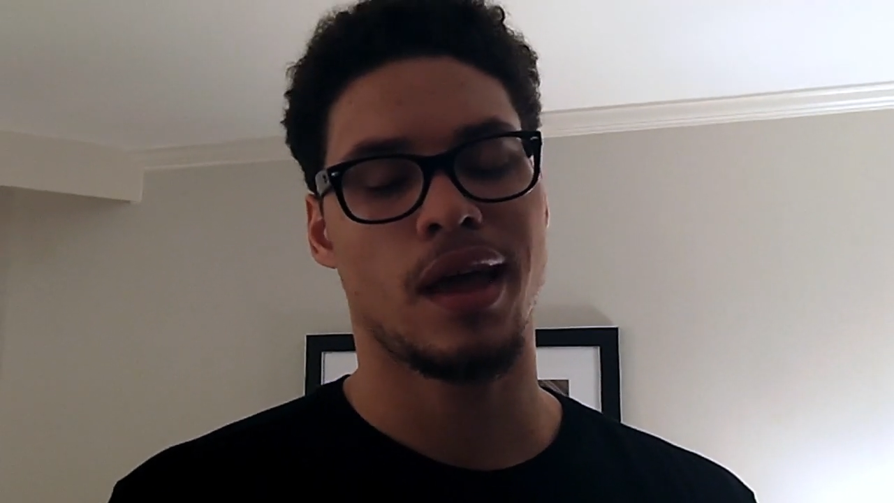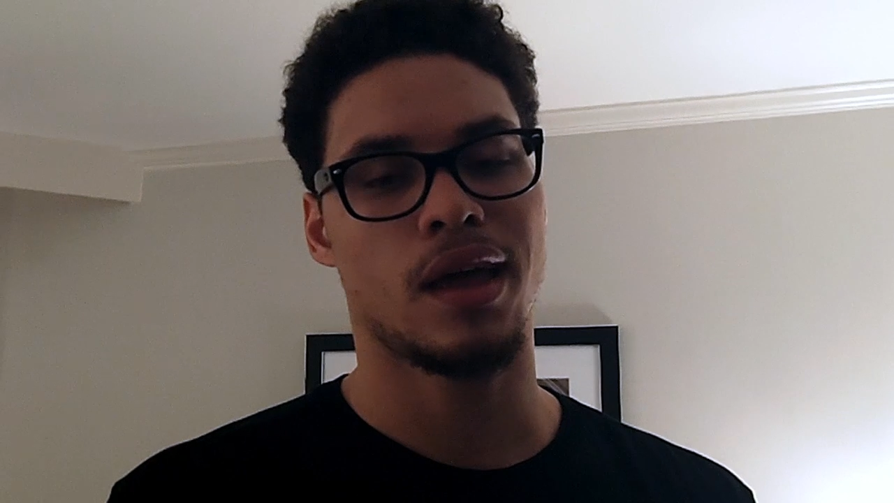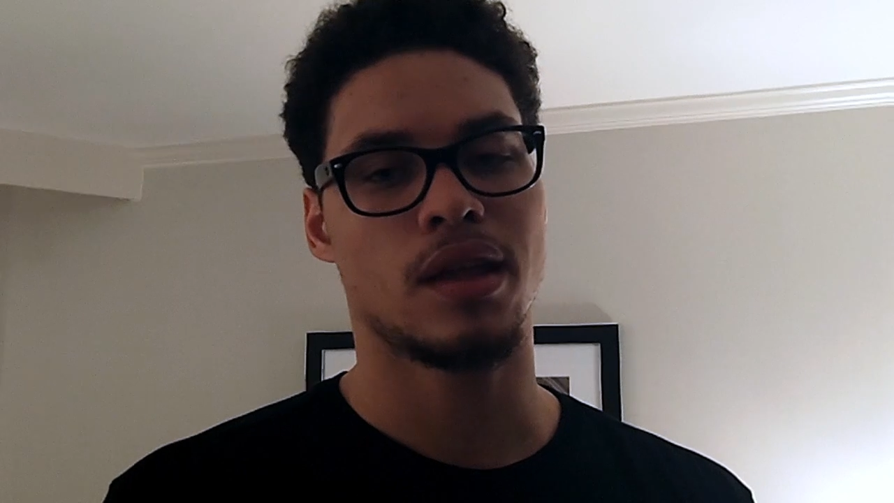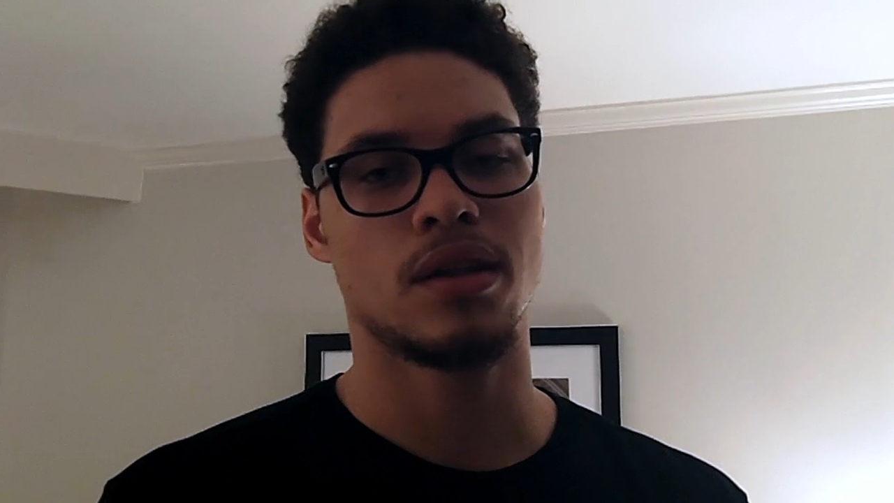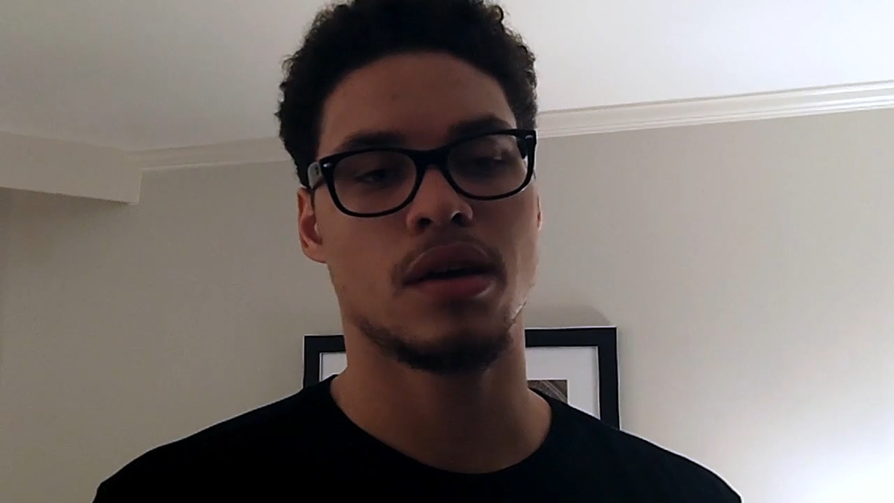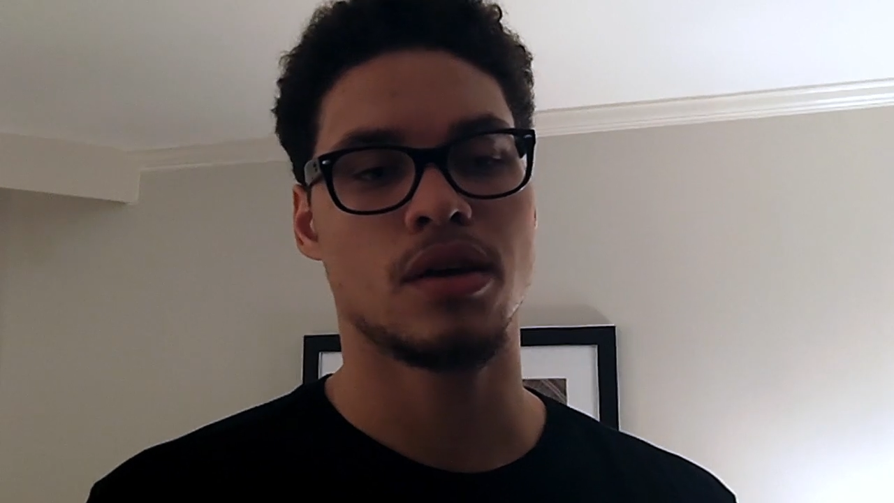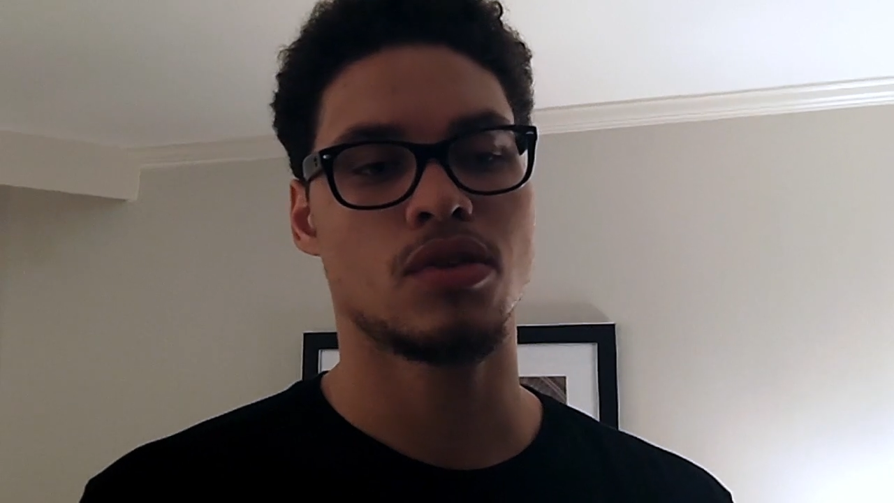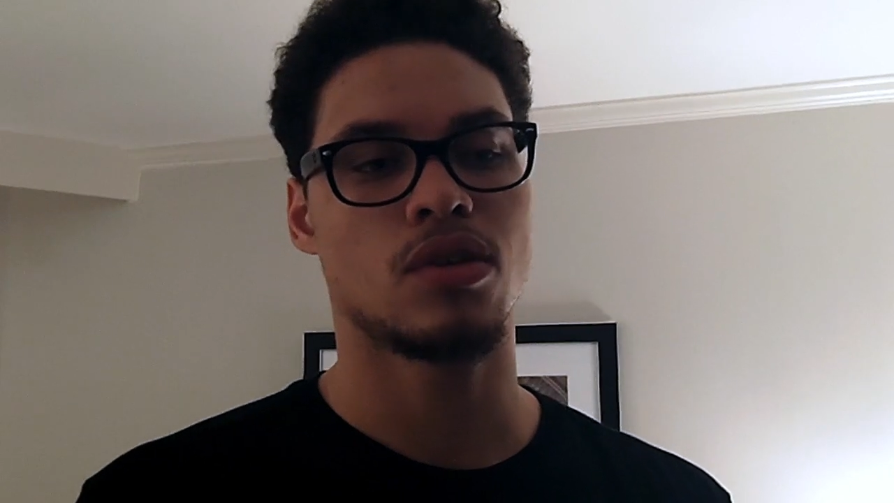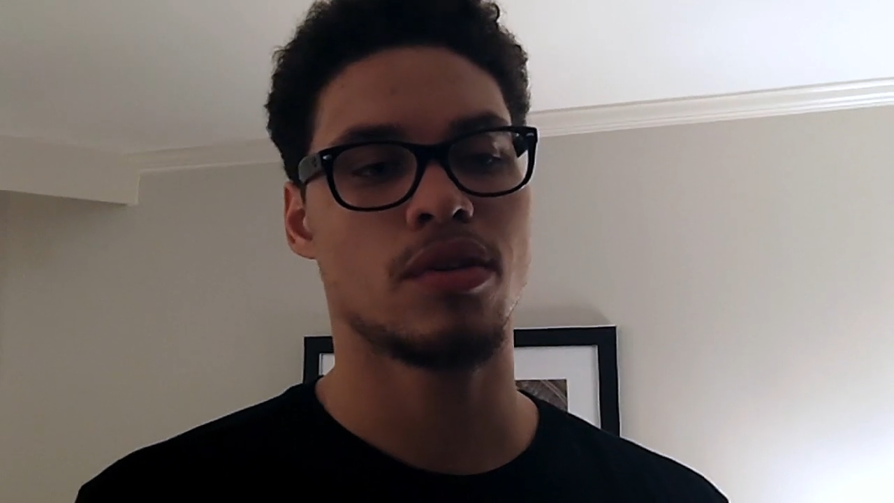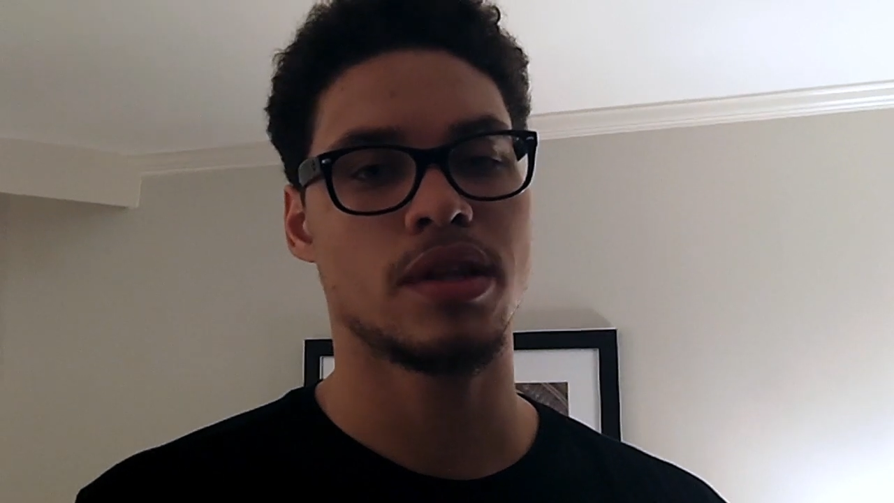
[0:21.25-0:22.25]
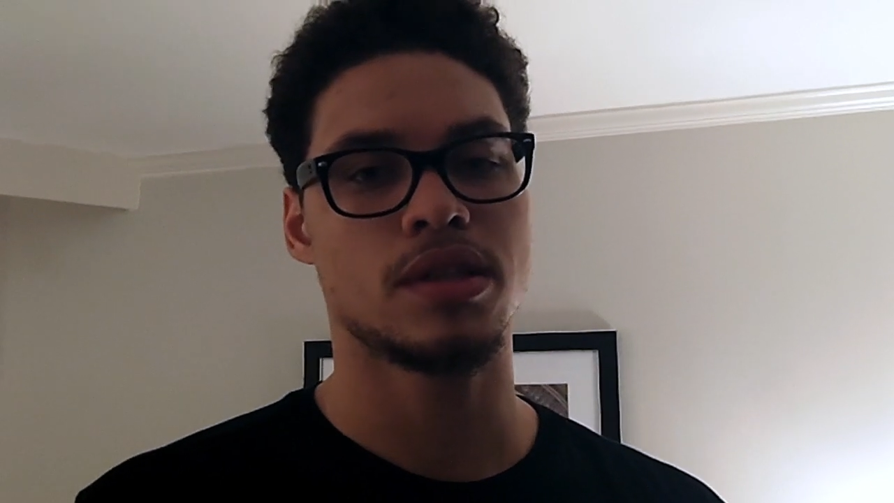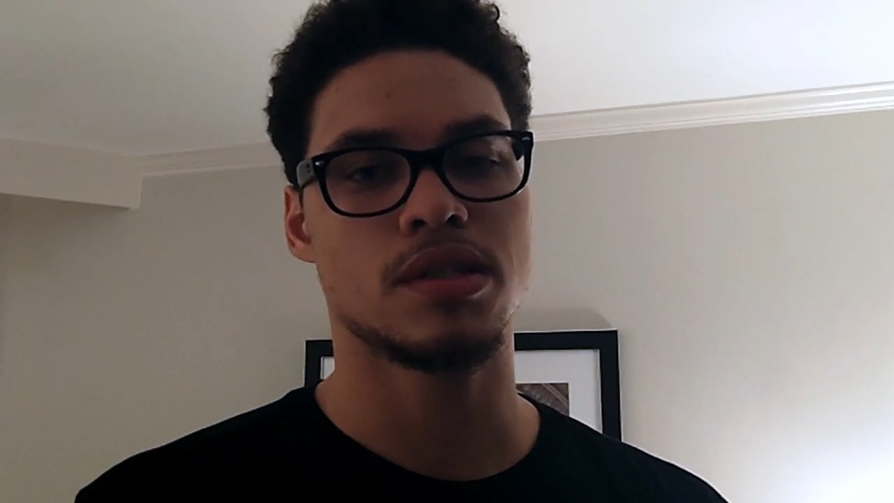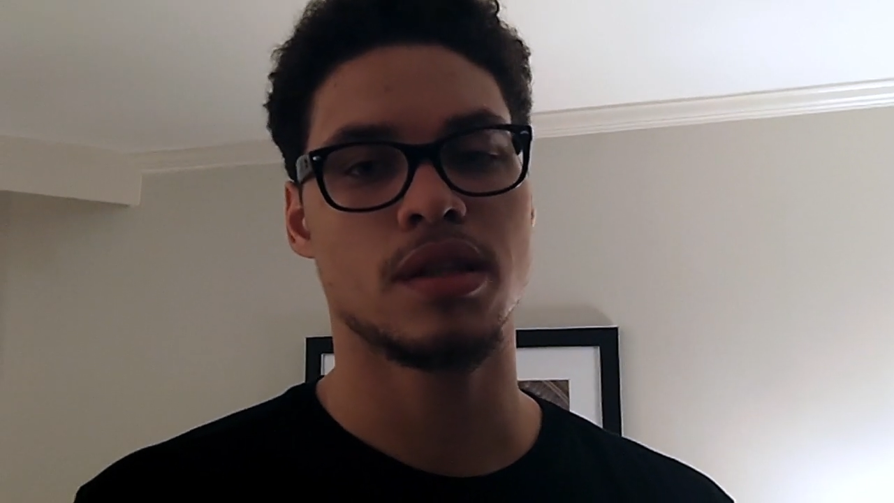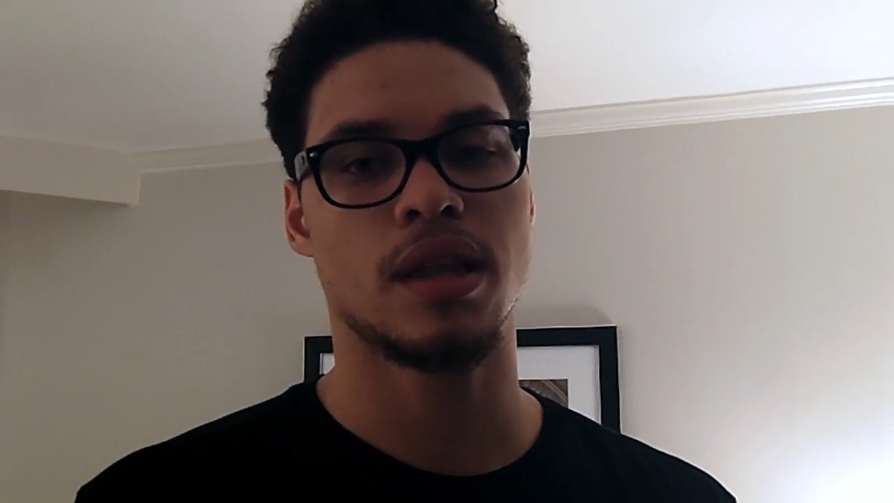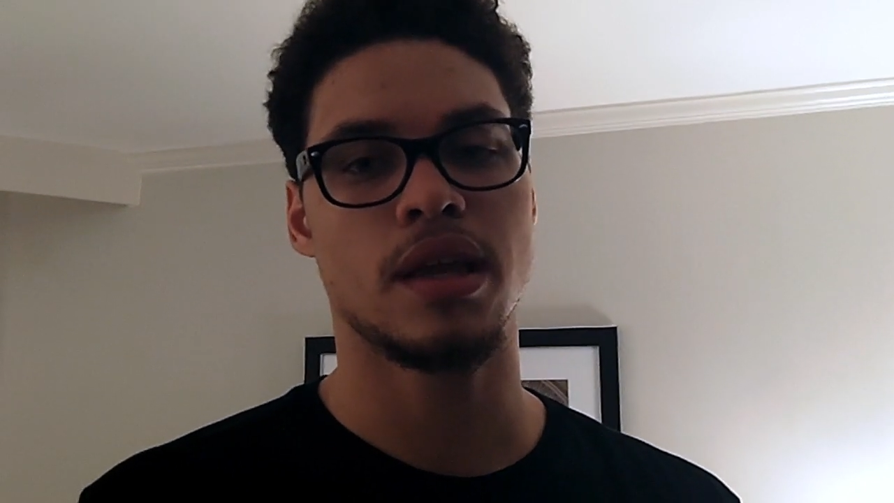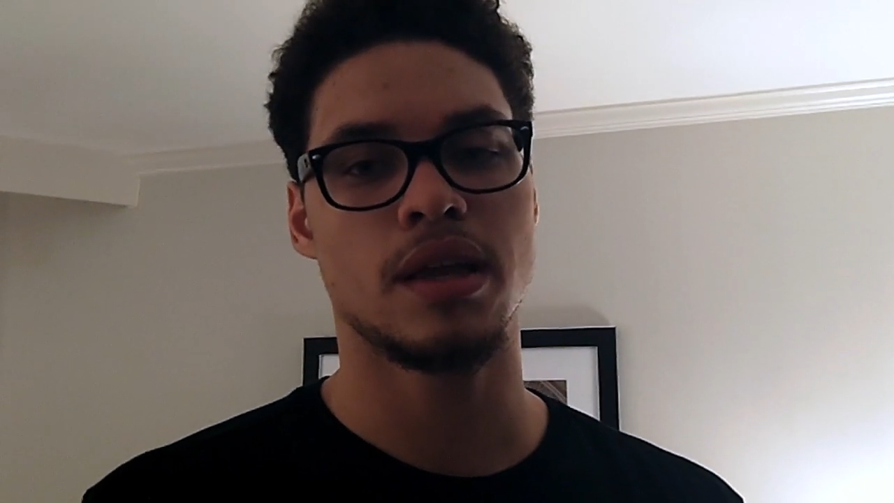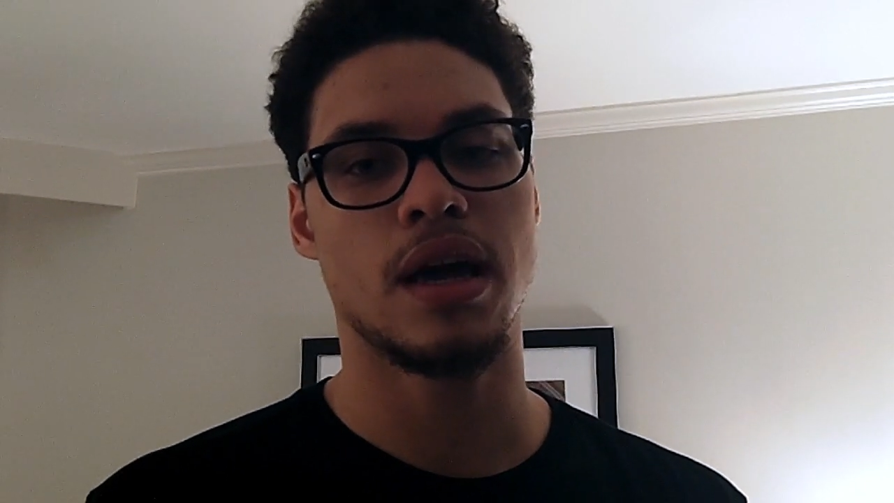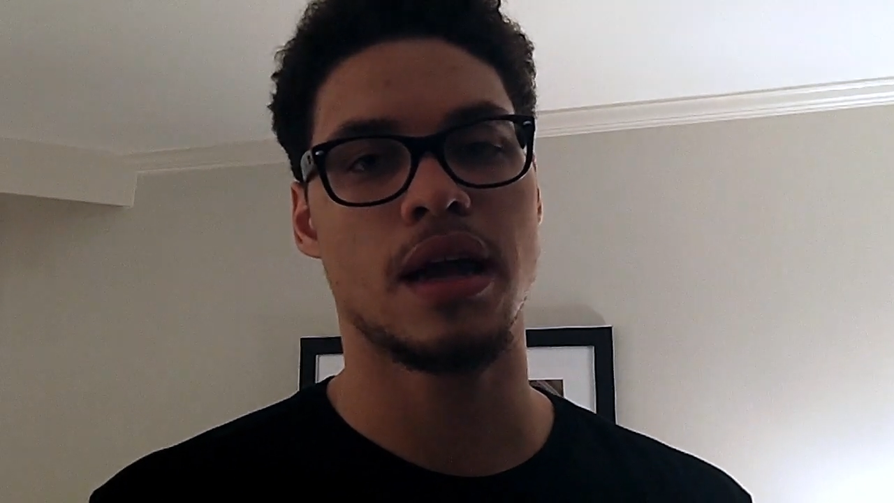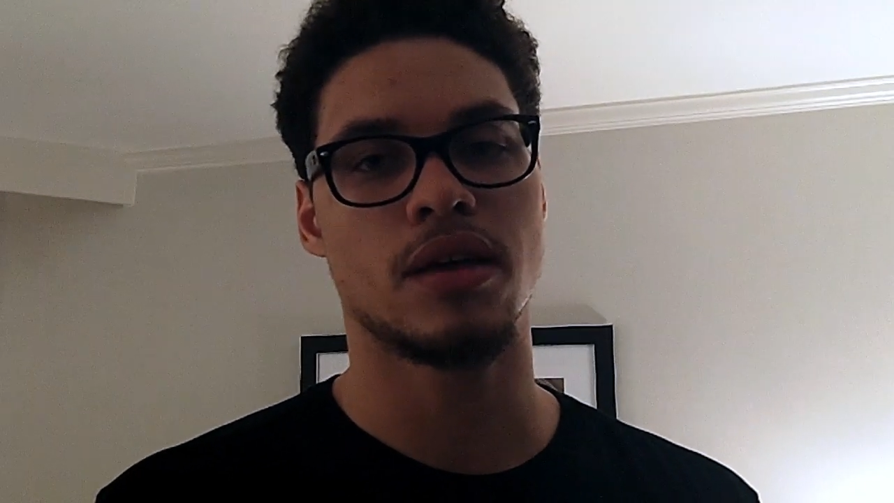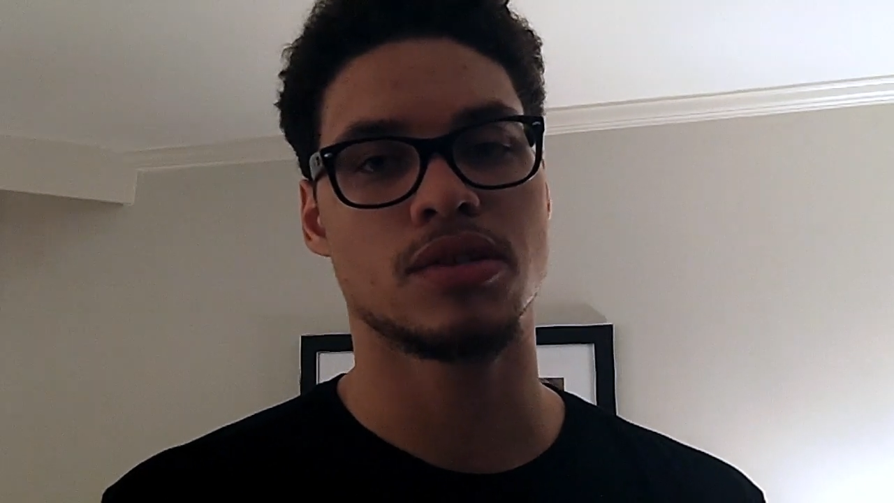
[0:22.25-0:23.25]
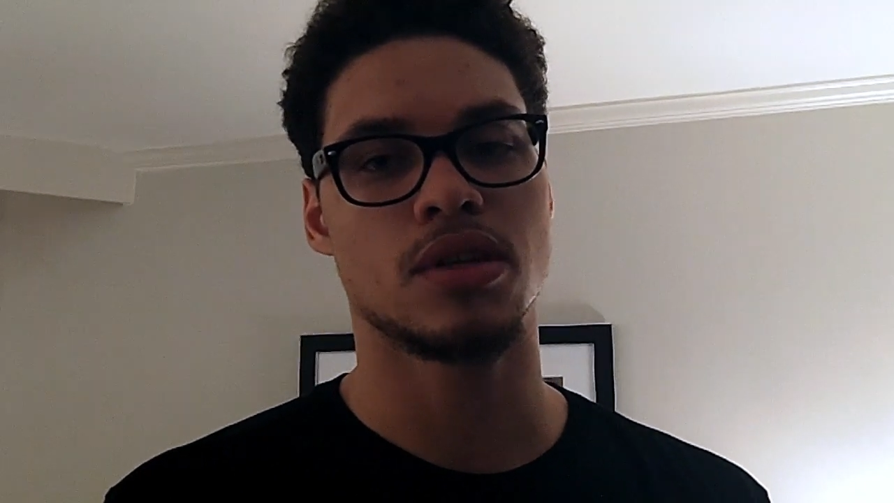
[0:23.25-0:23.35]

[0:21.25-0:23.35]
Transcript: and uh, you know they just they got out